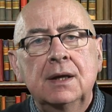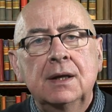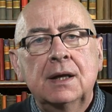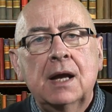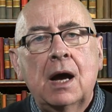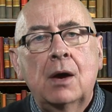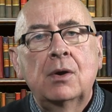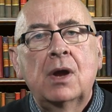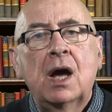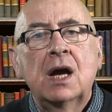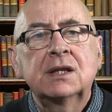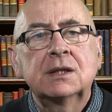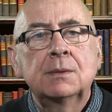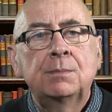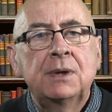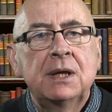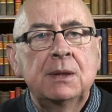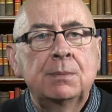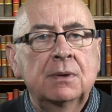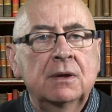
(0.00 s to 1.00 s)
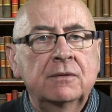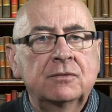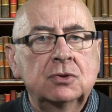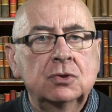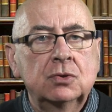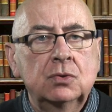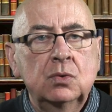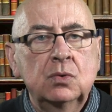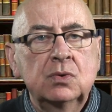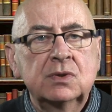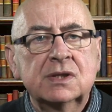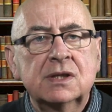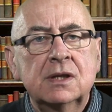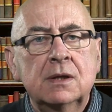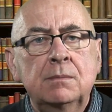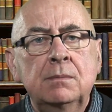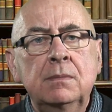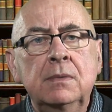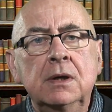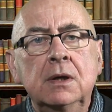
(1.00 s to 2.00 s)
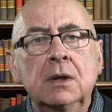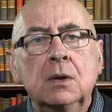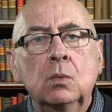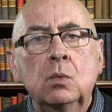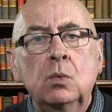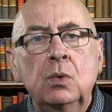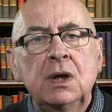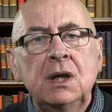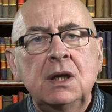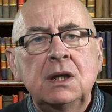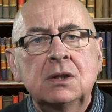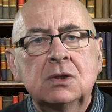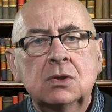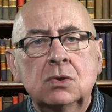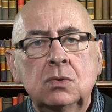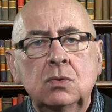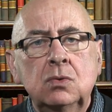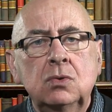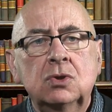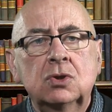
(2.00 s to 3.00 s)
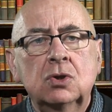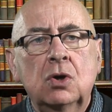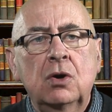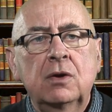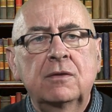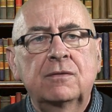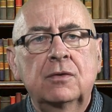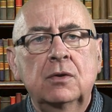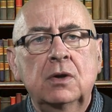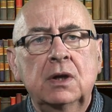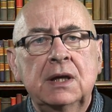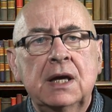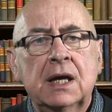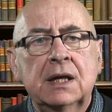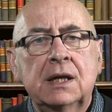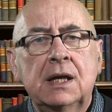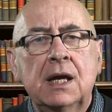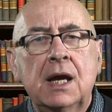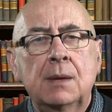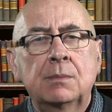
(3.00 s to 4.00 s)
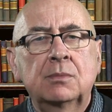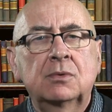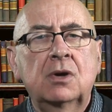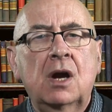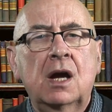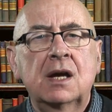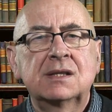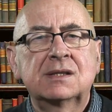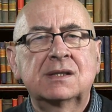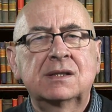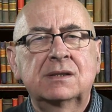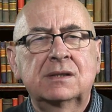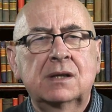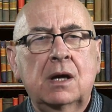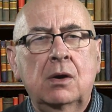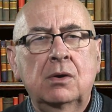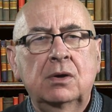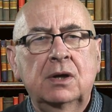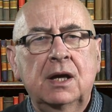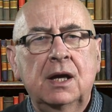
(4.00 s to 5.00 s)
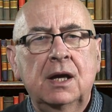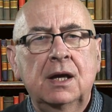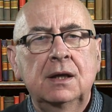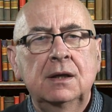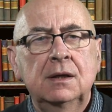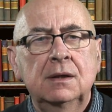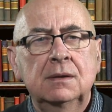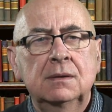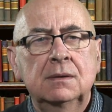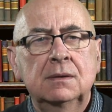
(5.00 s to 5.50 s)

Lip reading: Now, like the people of Jerusalem, we too joyfully acclaim Christ as our King.